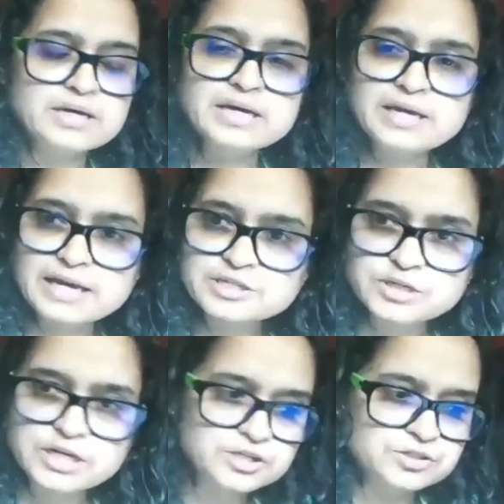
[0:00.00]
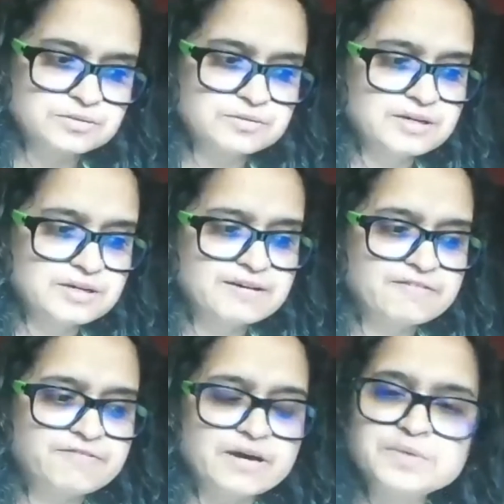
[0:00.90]
education,
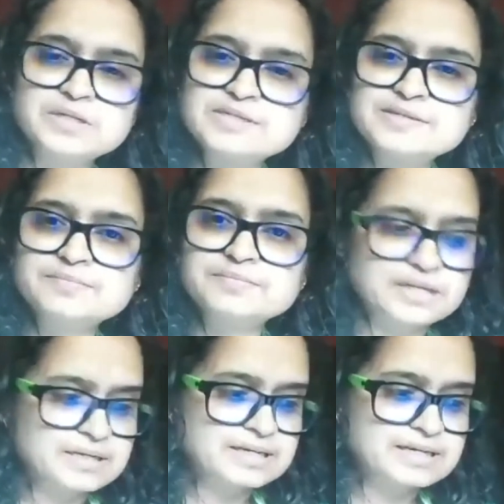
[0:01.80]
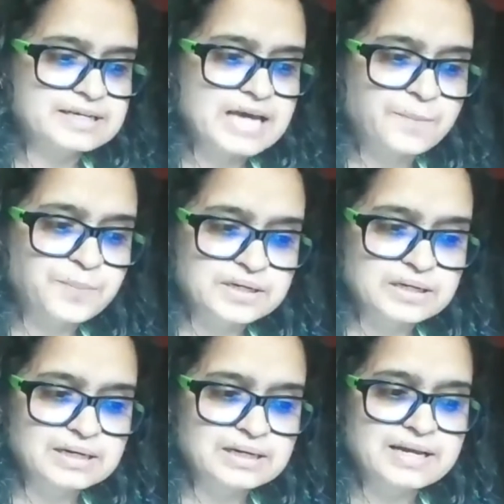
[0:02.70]
feminism,
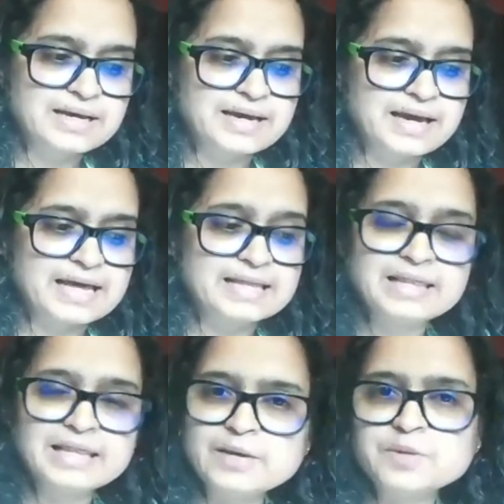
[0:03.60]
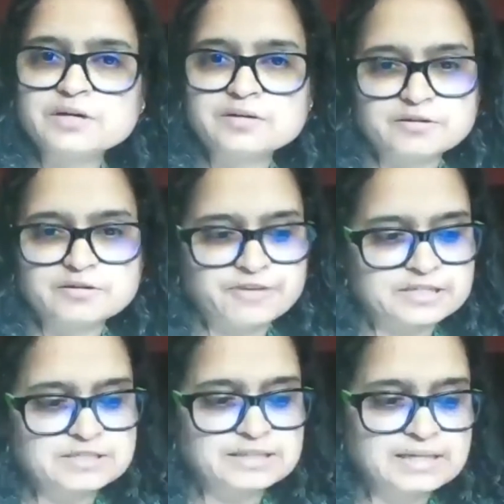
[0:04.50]
capital, and labor
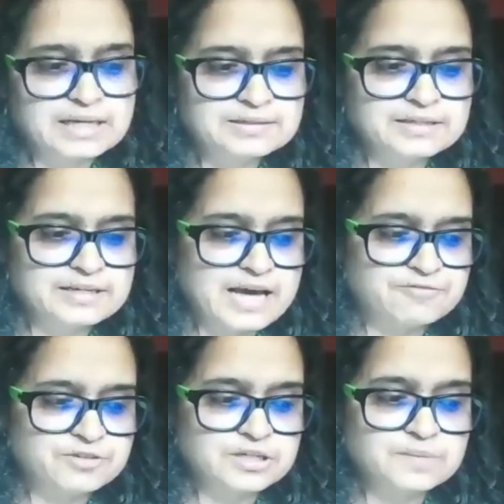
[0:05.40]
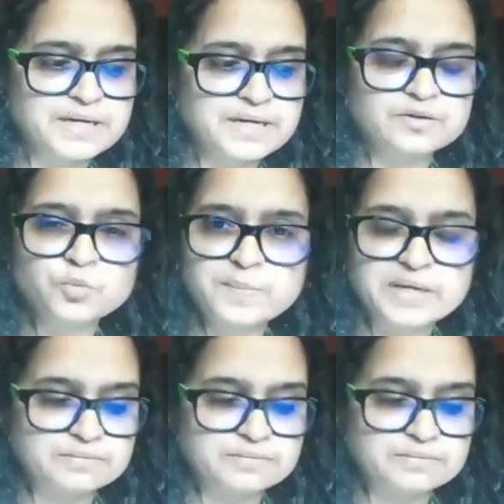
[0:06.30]
affecting Dalit and African American women.